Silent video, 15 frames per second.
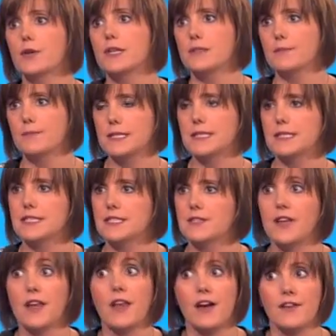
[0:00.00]
into business
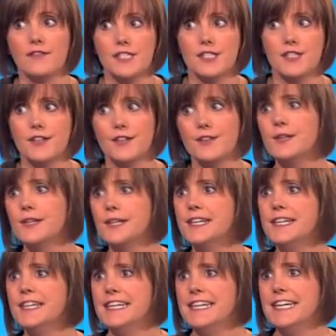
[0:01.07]
for lifestyle
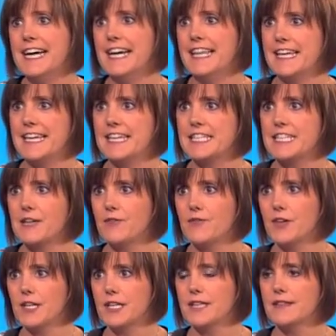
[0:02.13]
and they end up
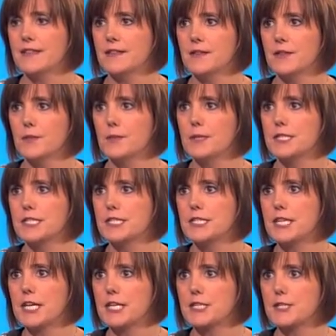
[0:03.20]
finding the
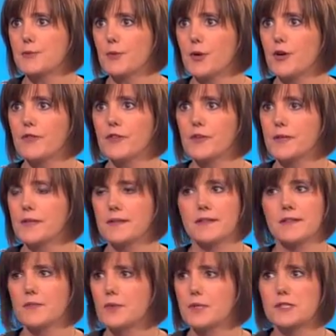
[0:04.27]
business takes them over and
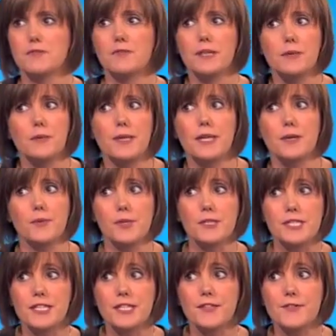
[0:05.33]
it wasn't really what they
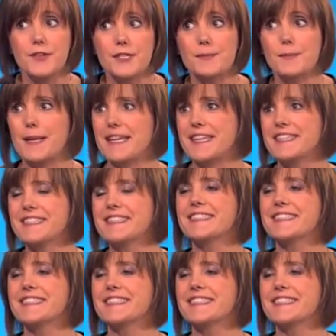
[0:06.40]
wanted in the first place.